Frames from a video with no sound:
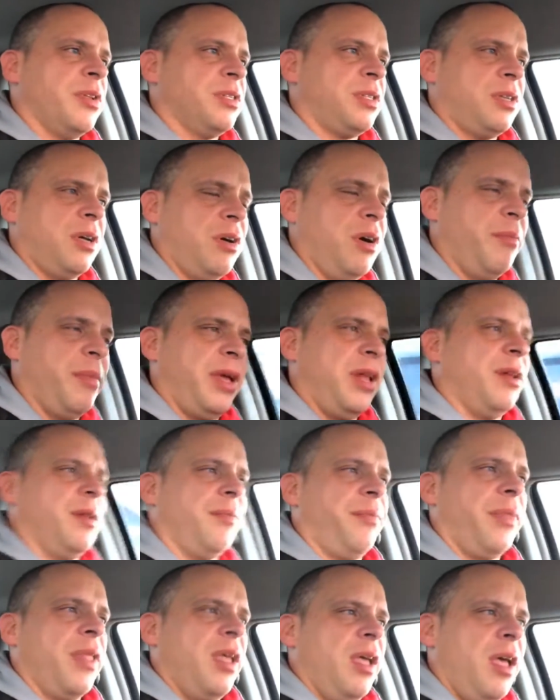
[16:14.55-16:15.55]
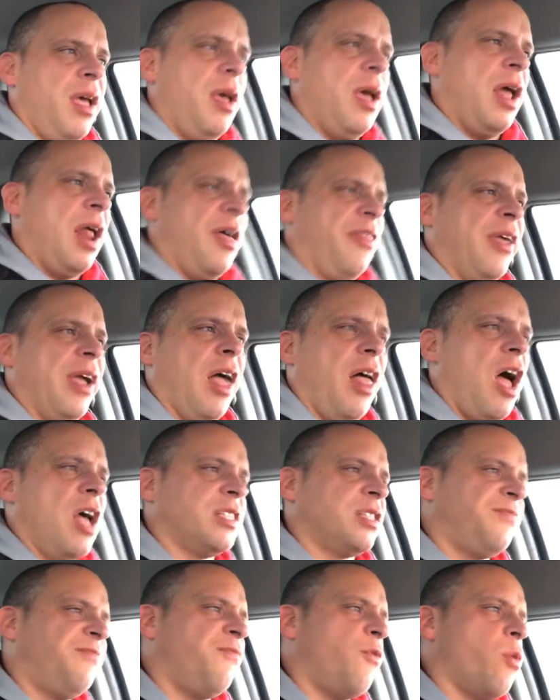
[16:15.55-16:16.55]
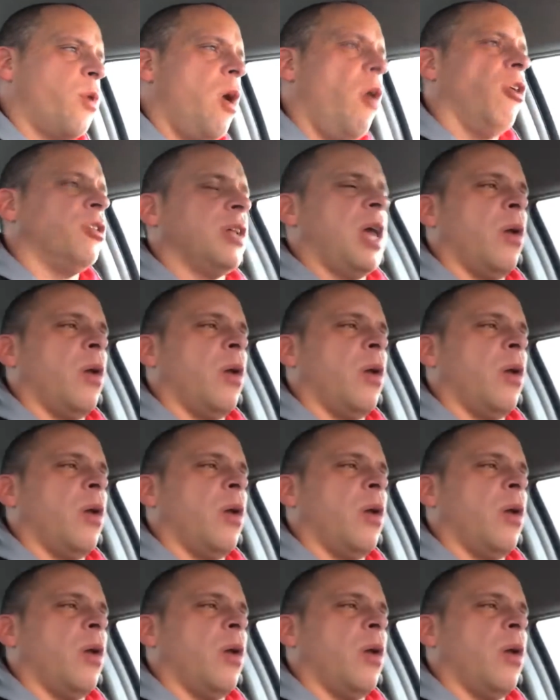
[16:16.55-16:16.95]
So I mean, and I think I lost $4.